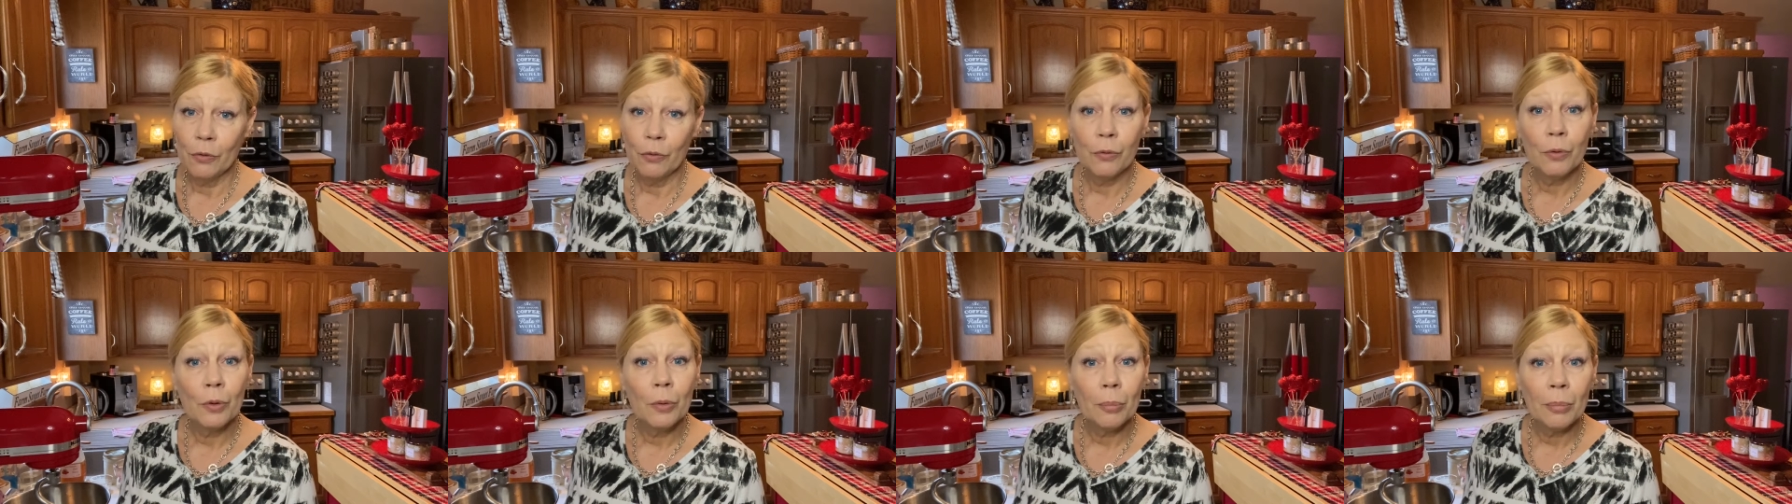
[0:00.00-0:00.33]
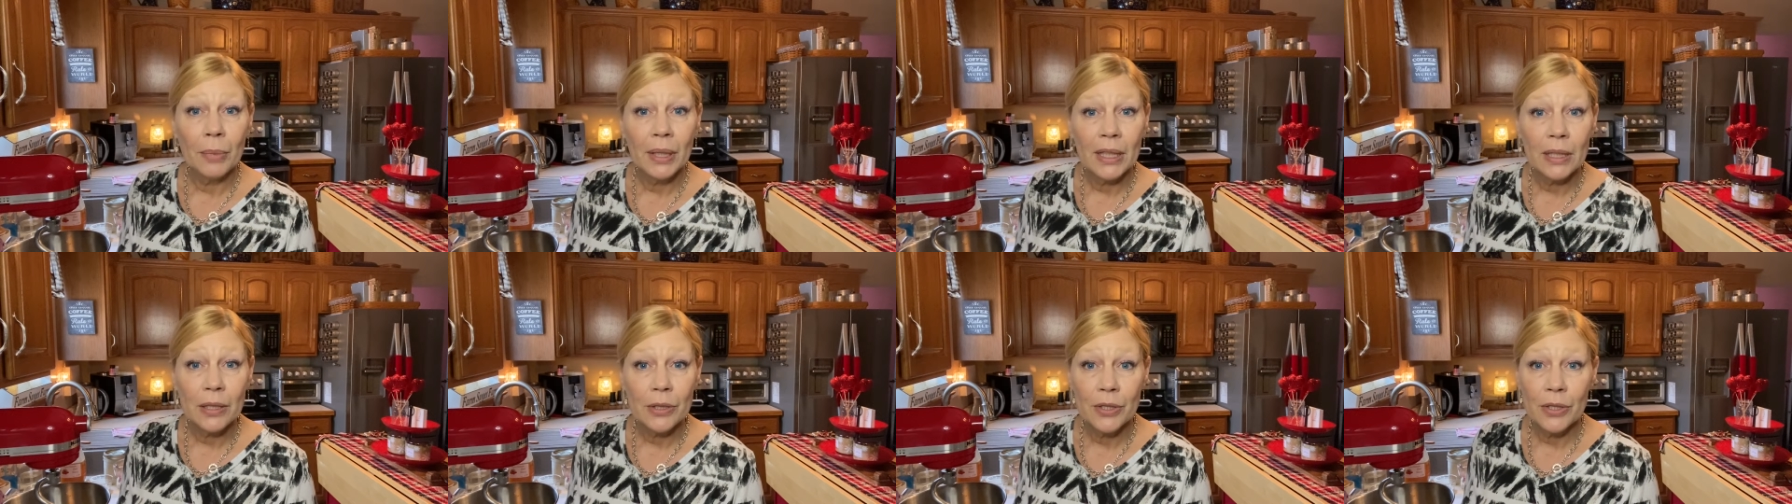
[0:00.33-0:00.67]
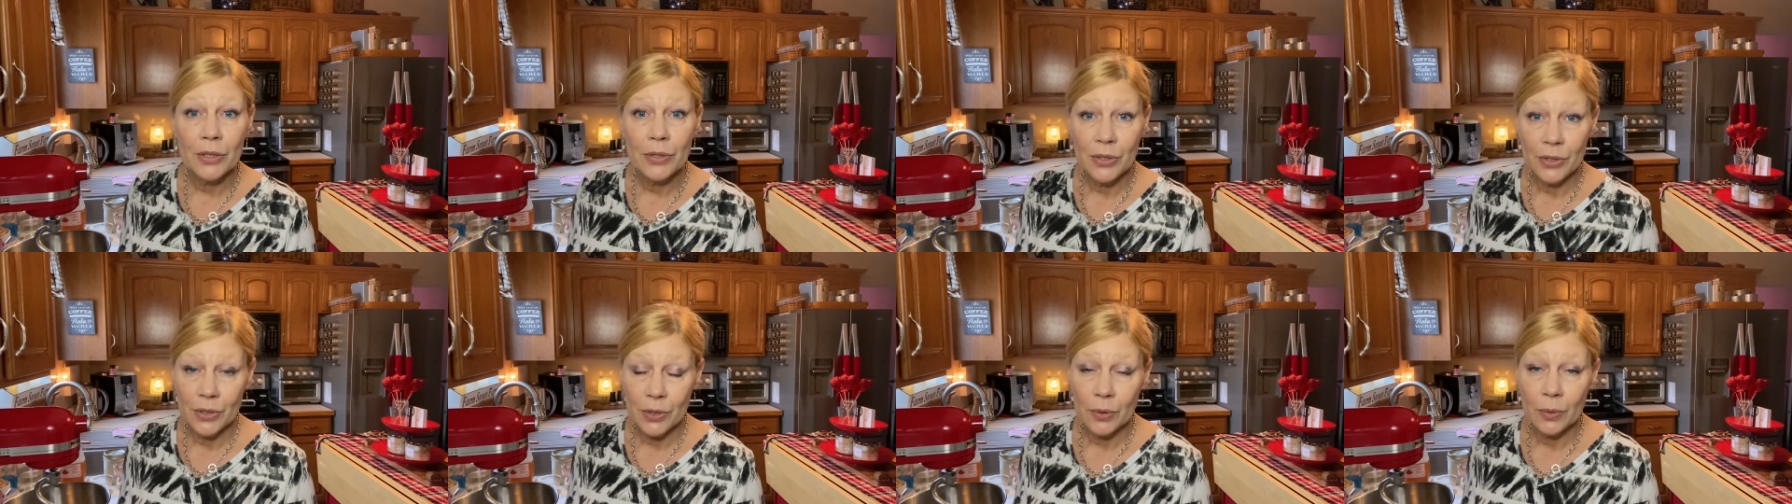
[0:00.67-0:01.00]
for me to
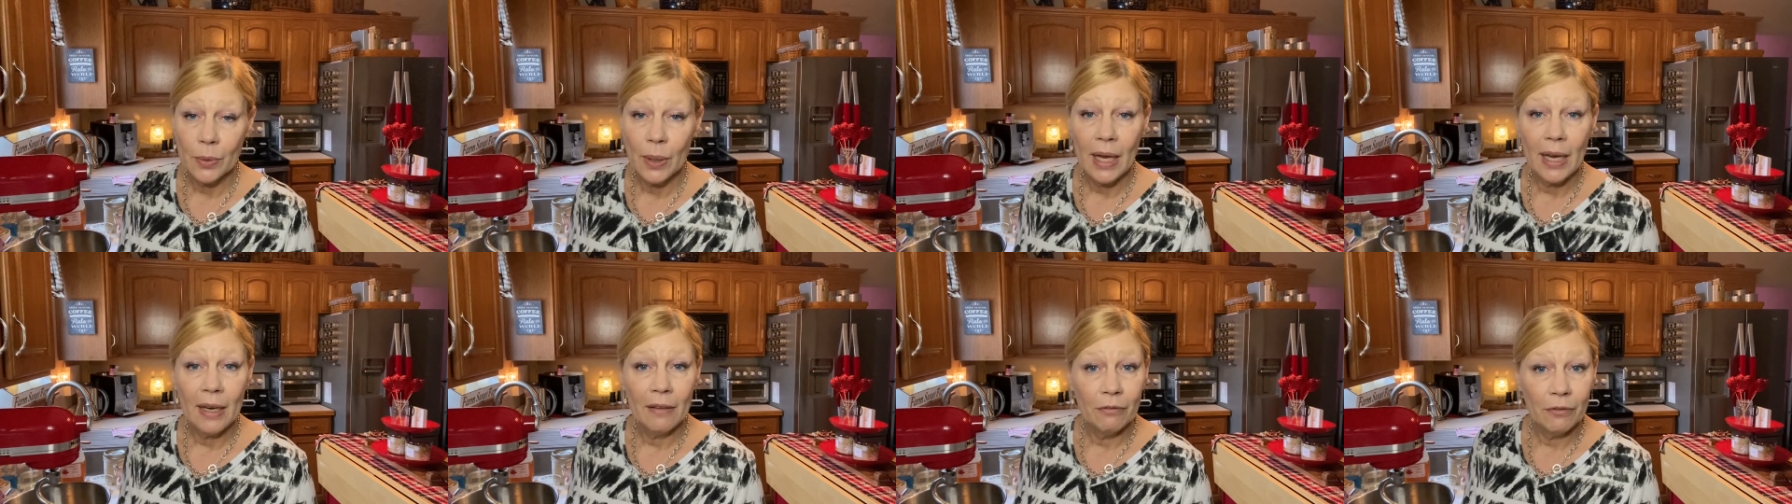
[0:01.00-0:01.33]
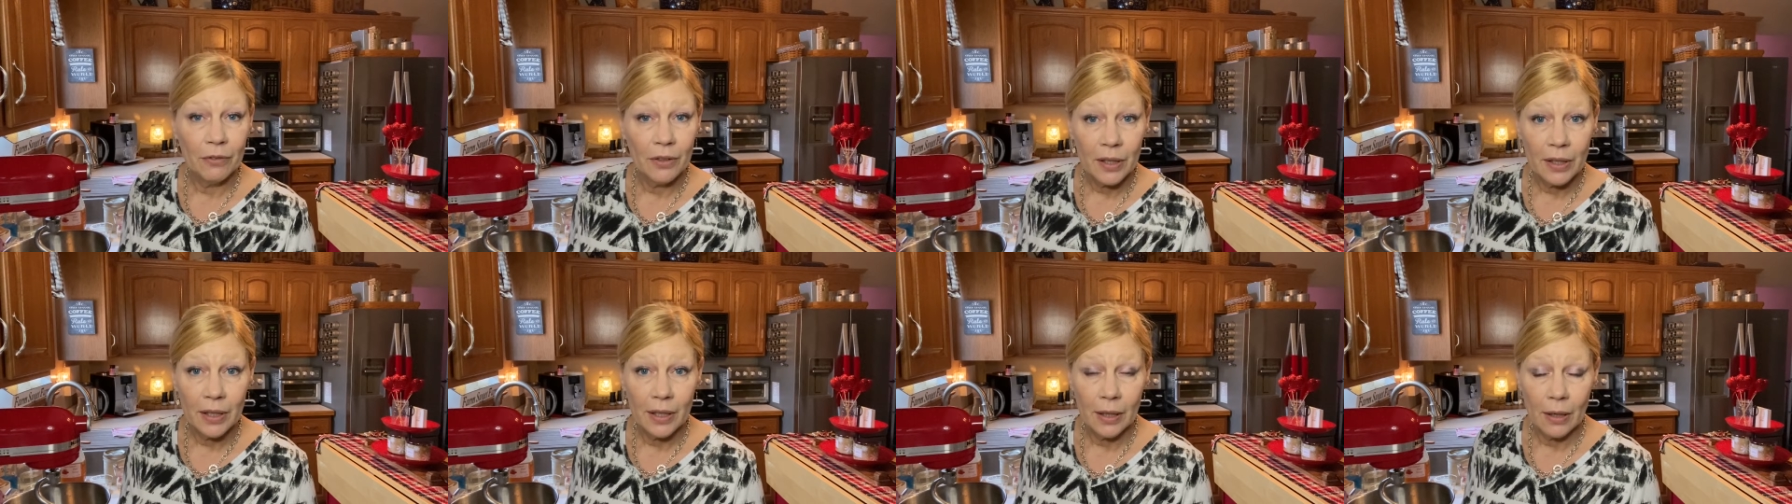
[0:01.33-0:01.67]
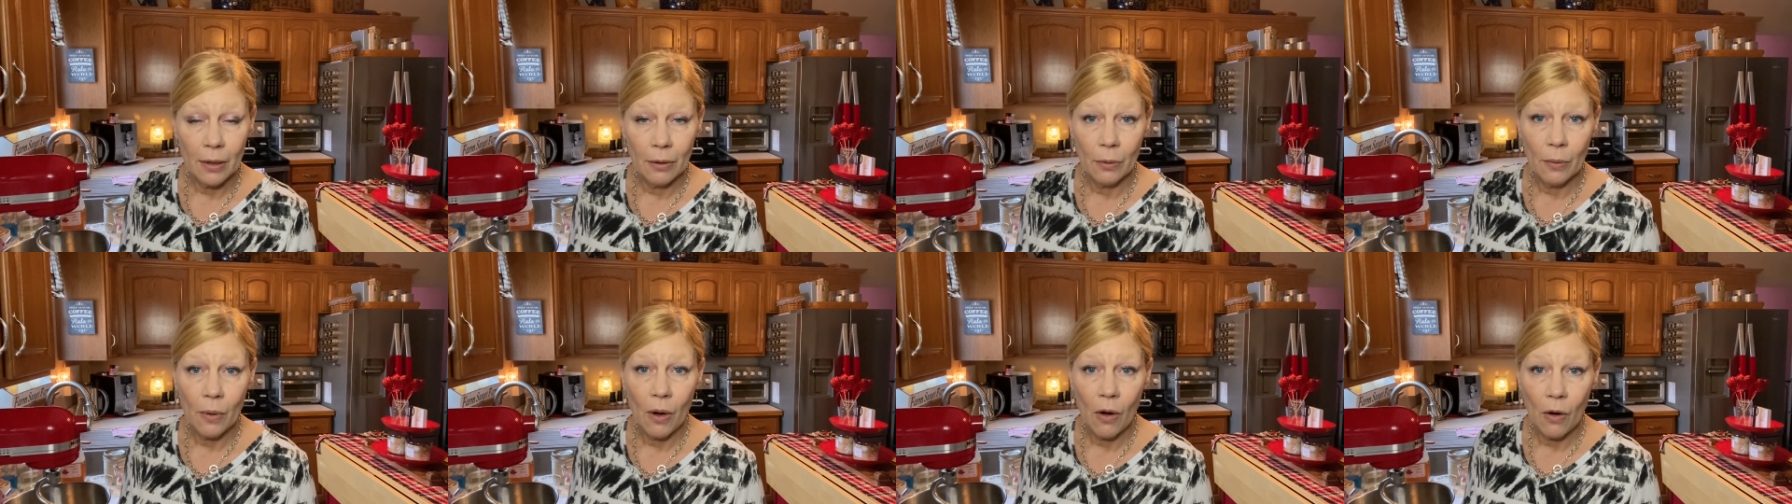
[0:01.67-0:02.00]
do a video